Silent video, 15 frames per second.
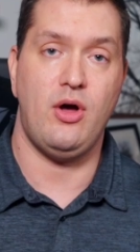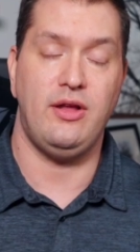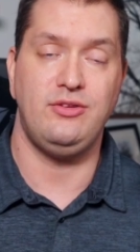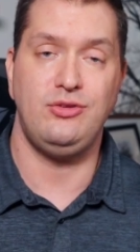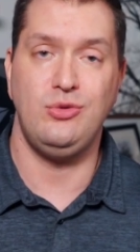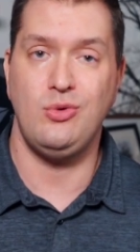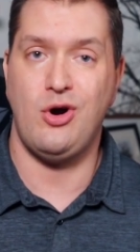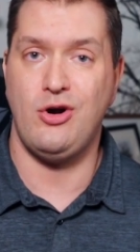
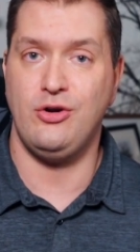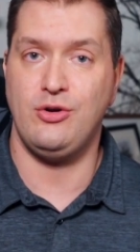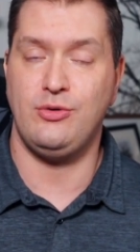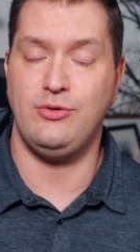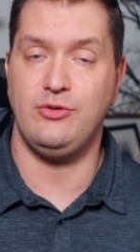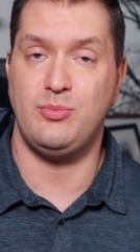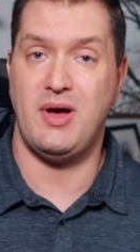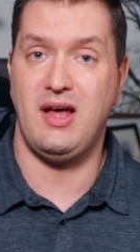onto
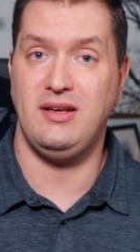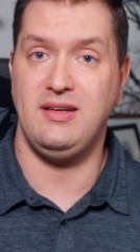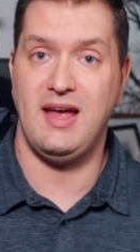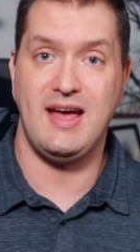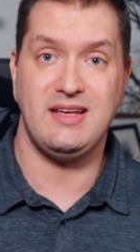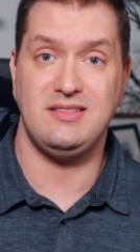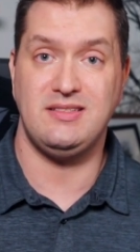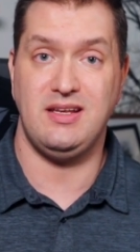articles,
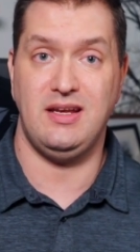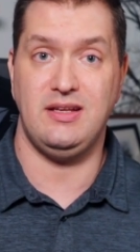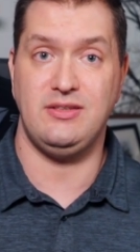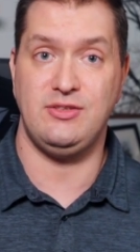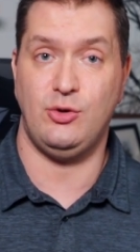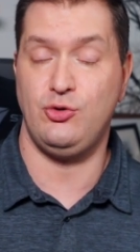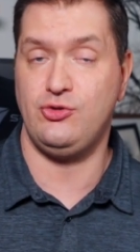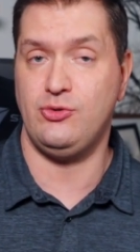podcasts, and
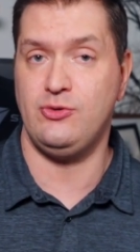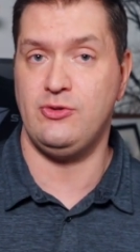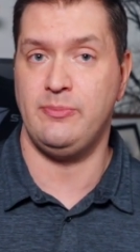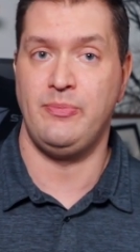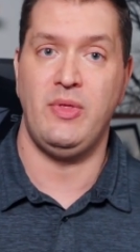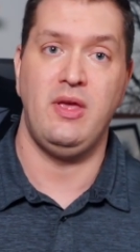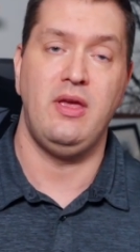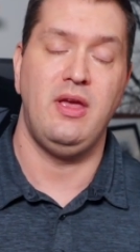socials.
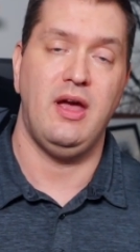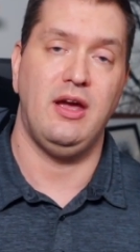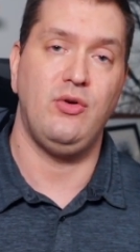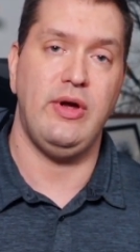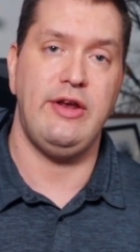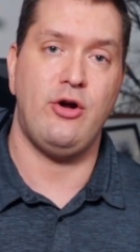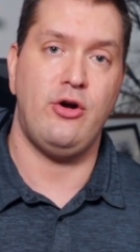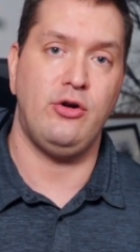A
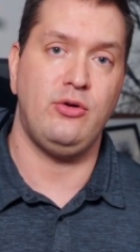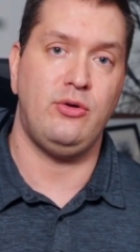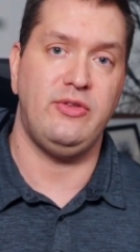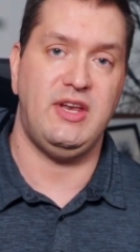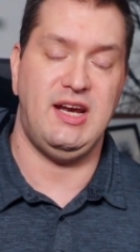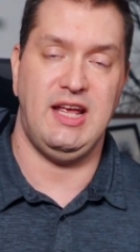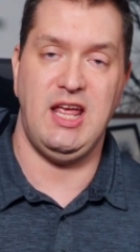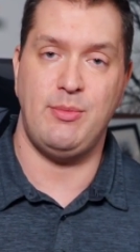great article
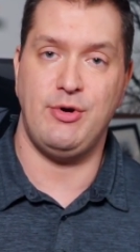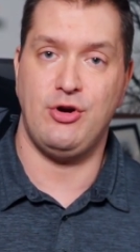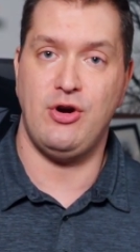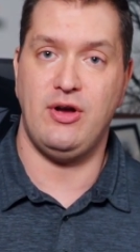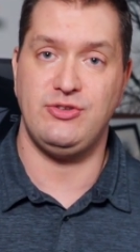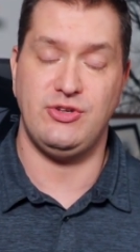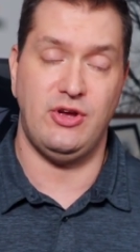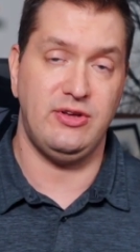that I came
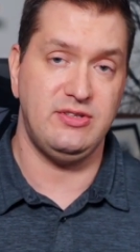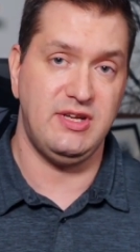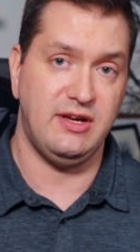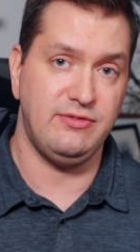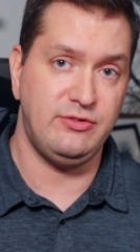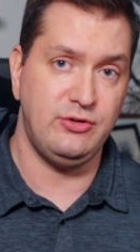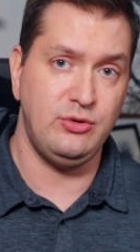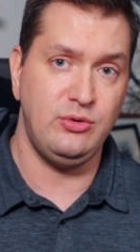across on
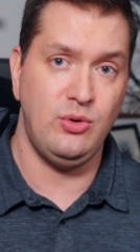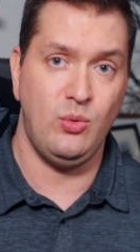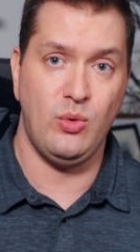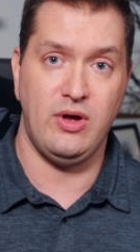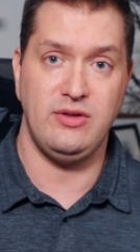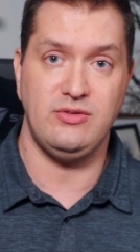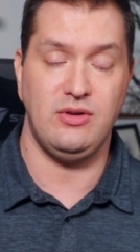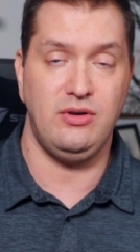Dev.to
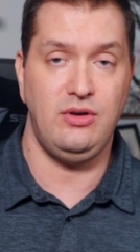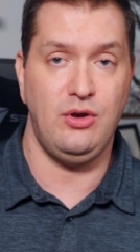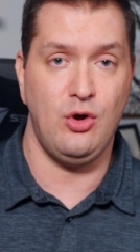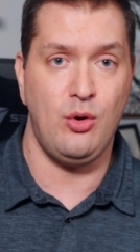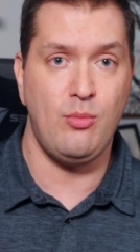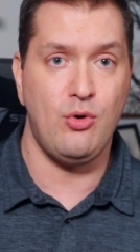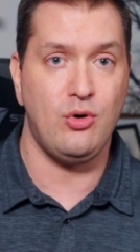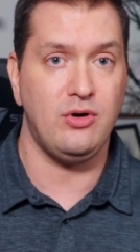was
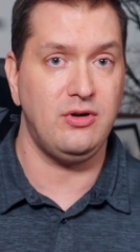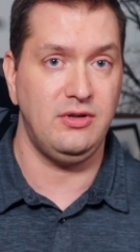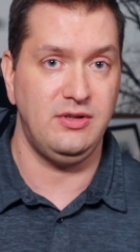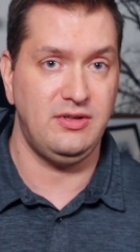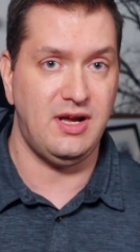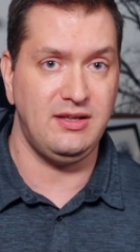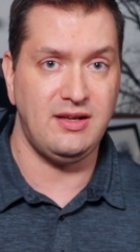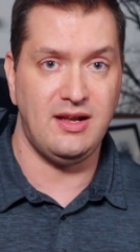no more
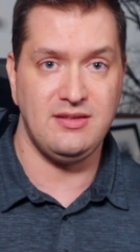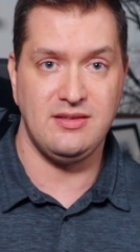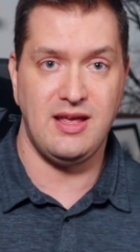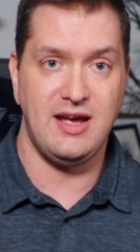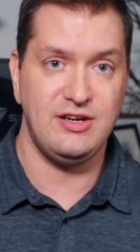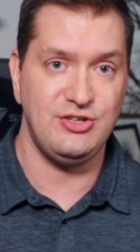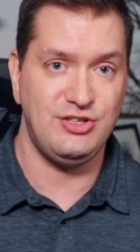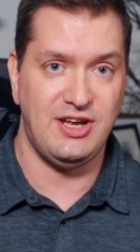dot dot
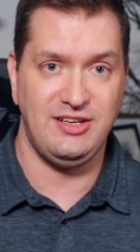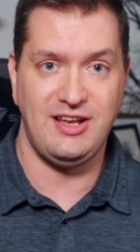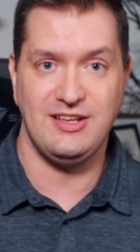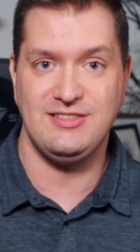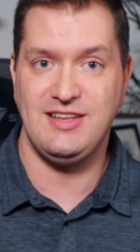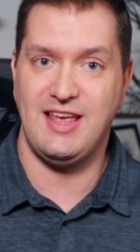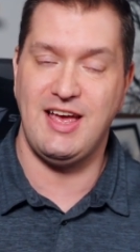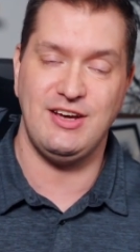slash dot
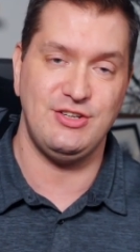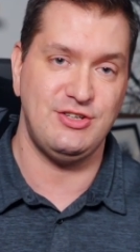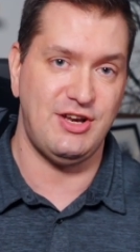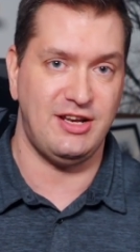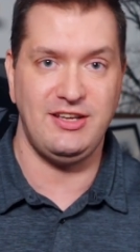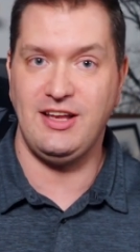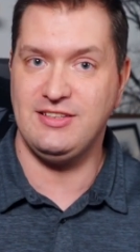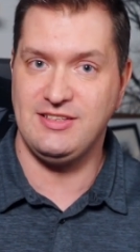dot slash
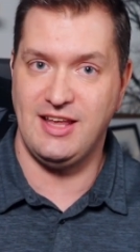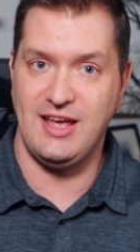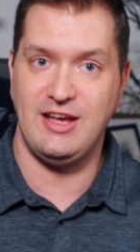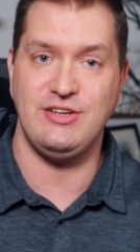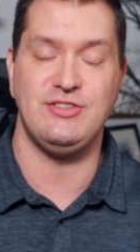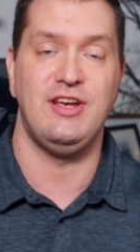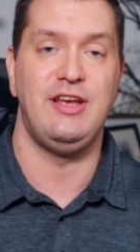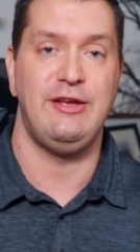dot dot
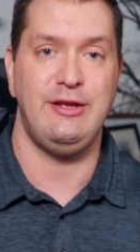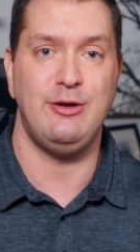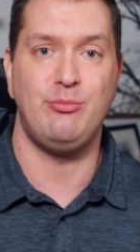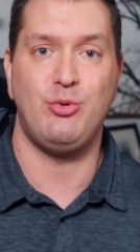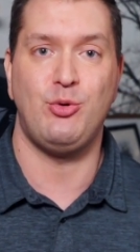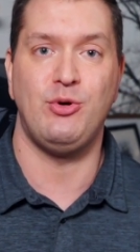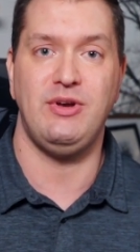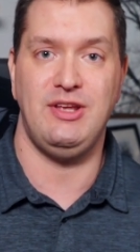slash
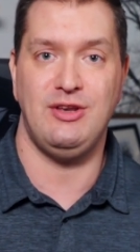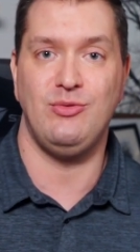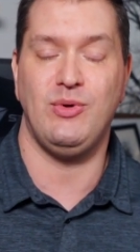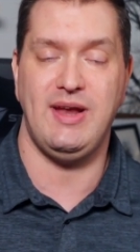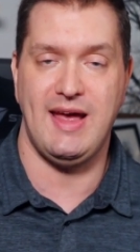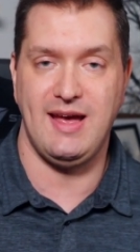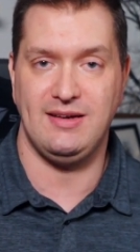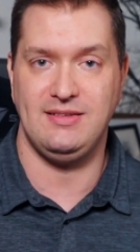import in
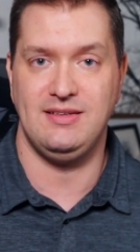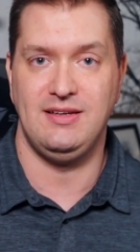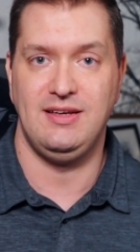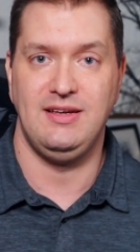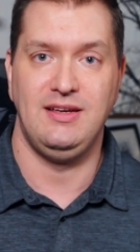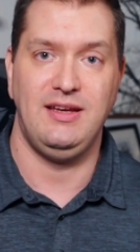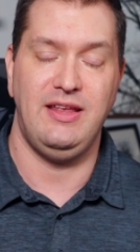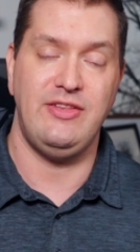React.
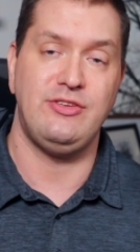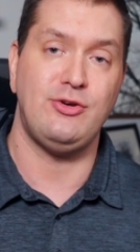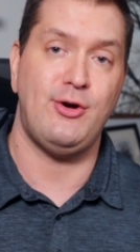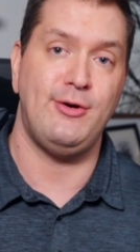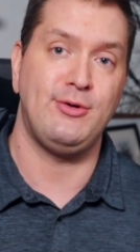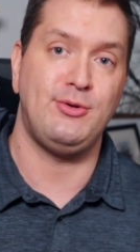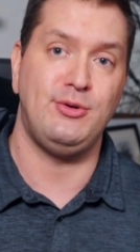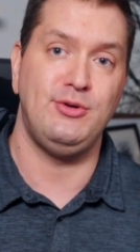In this
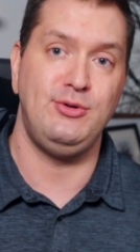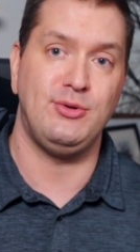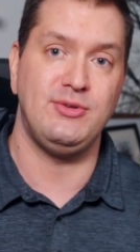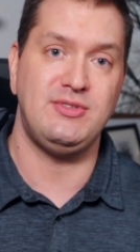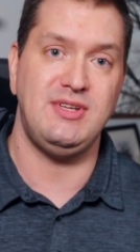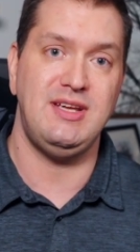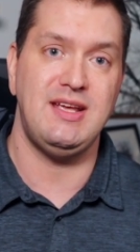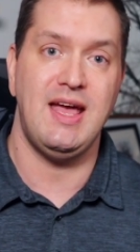article, you'll
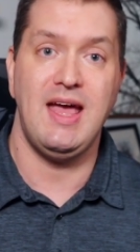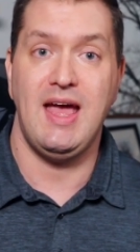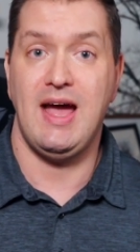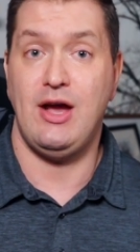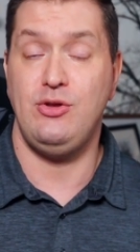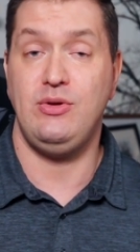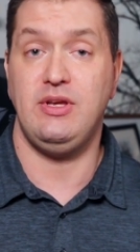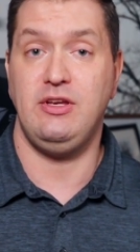see
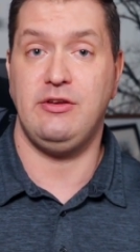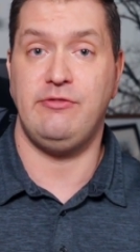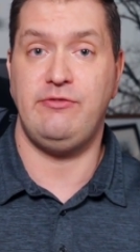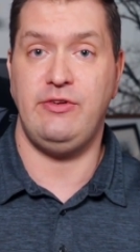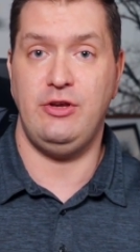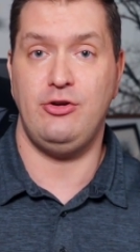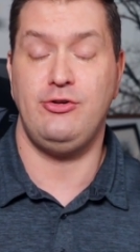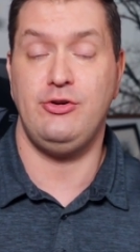how you can
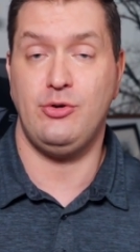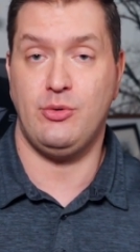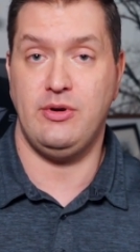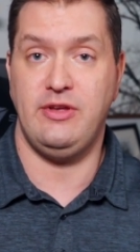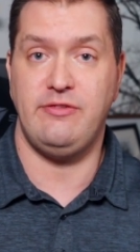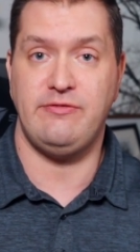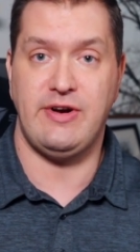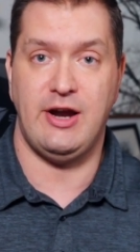configure your
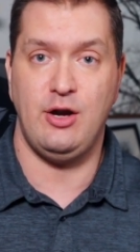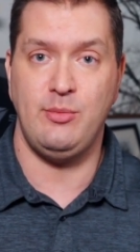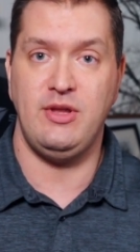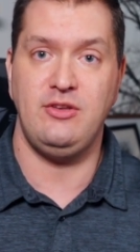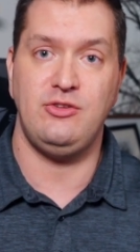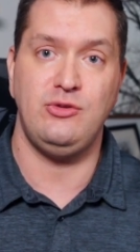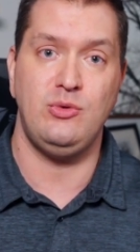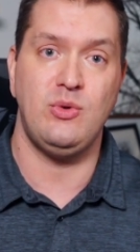
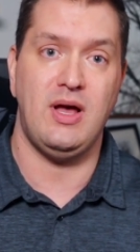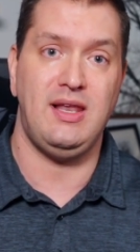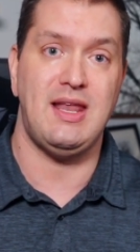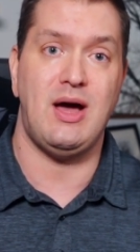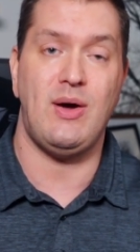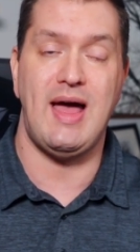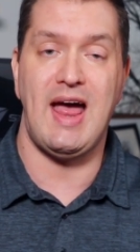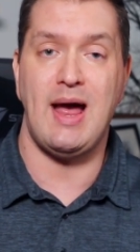environment to
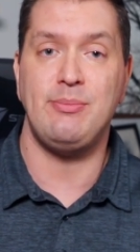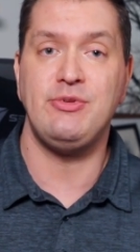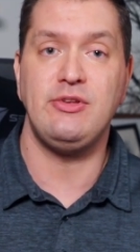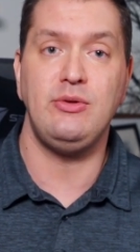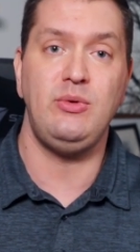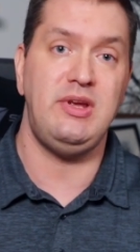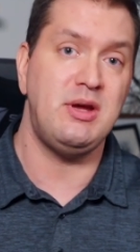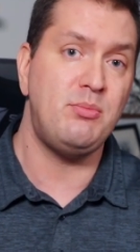allow absolute